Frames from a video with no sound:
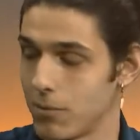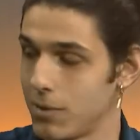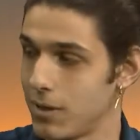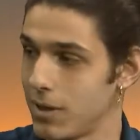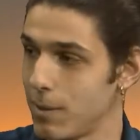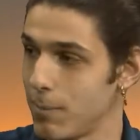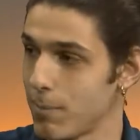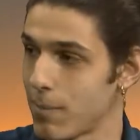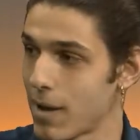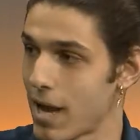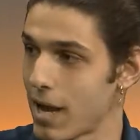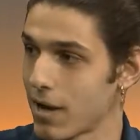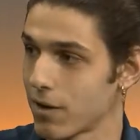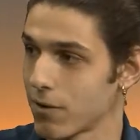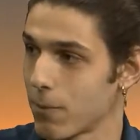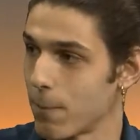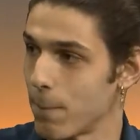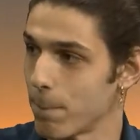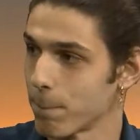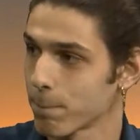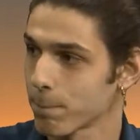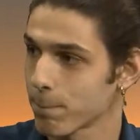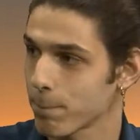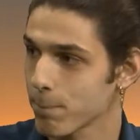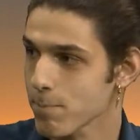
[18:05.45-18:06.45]
impact.
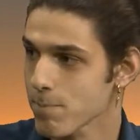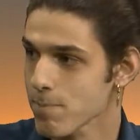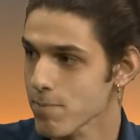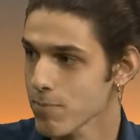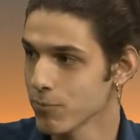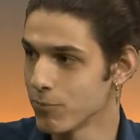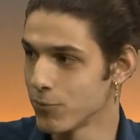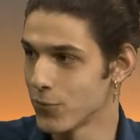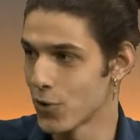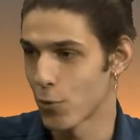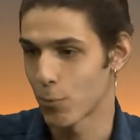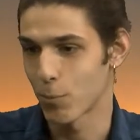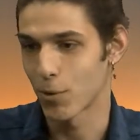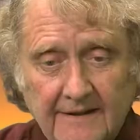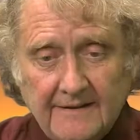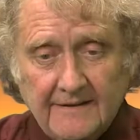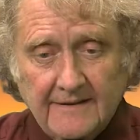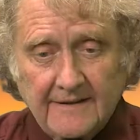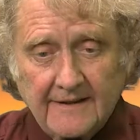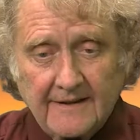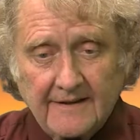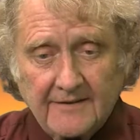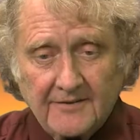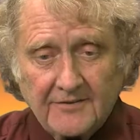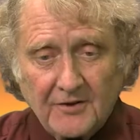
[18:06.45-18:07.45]
No pun intended